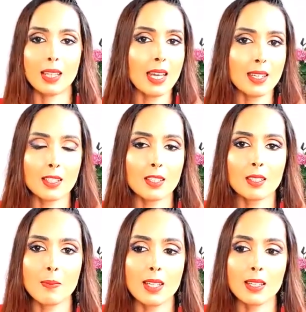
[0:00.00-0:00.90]
again, it
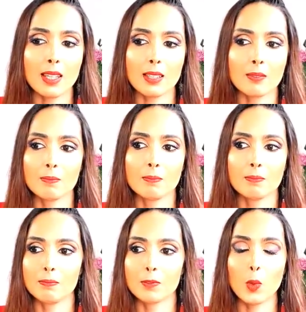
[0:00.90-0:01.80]
took me like
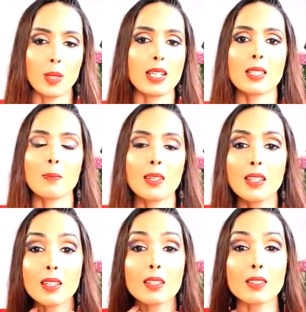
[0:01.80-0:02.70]
20
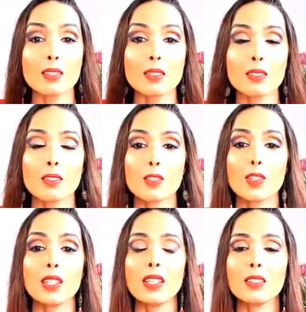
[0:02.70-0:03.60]
something years
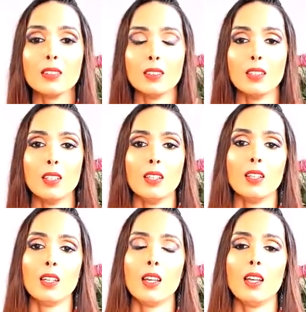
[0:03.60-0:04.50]
to heal
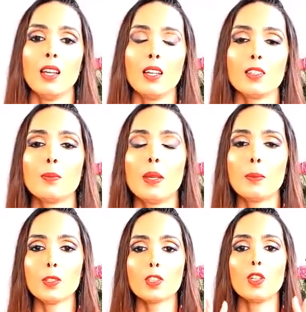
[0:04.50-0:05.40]
and to
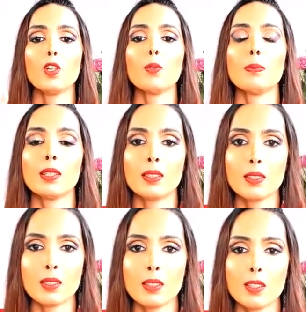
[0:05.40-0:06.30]
be able to
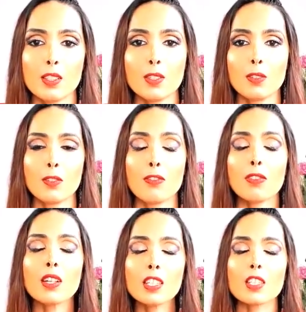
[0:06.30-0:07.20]
open to,
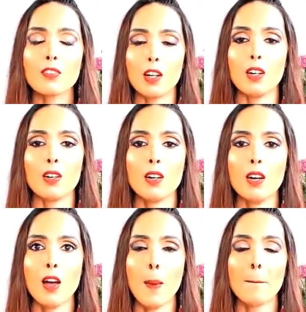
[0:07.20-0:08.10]
first of
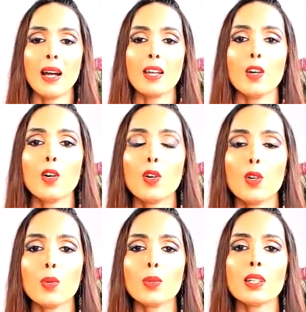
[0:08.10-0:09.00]
all, my
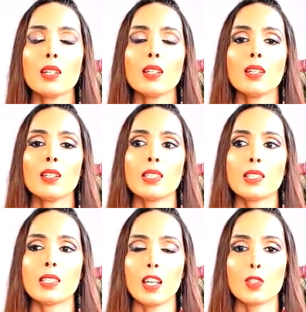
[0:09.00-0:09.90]
own
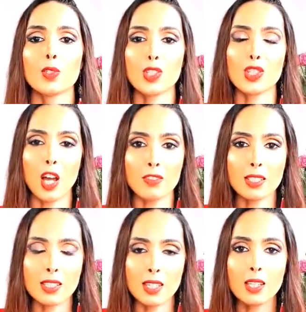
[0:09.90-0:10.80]
sexual
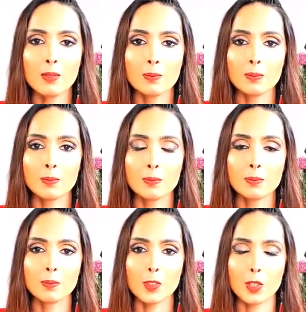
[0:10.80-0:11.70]
sovereignty,
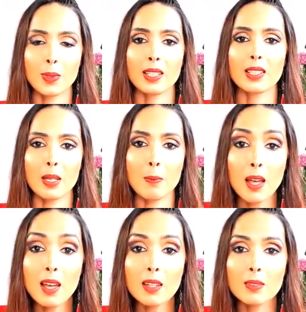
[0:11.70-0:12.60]
to
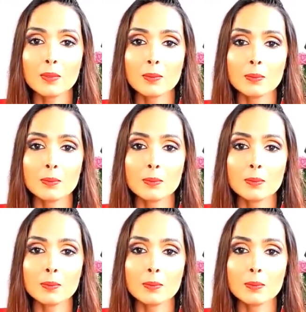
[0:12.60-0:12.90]
reclaim that,